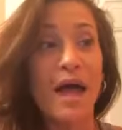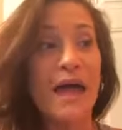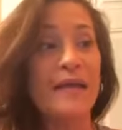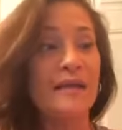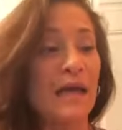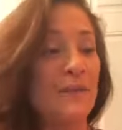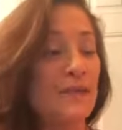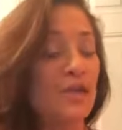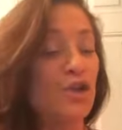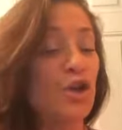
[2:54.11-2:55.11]
And I
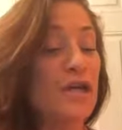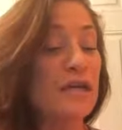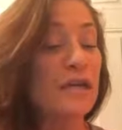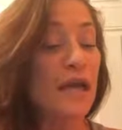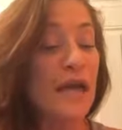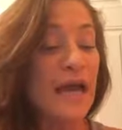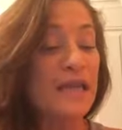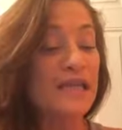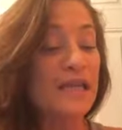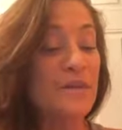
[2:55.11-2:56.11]
mean, looking
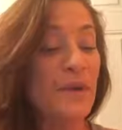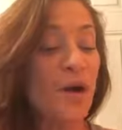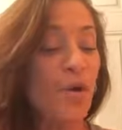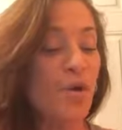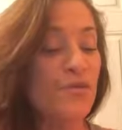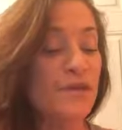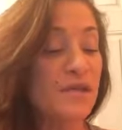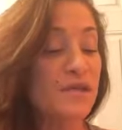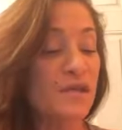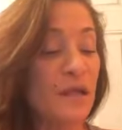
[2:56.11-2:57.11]
and thinking about all these
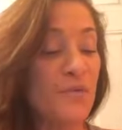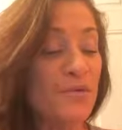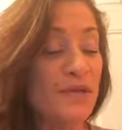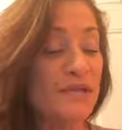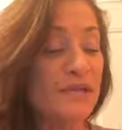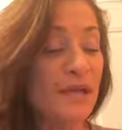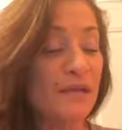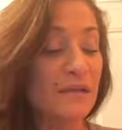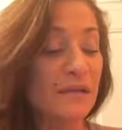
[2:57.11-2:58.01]
celebrities that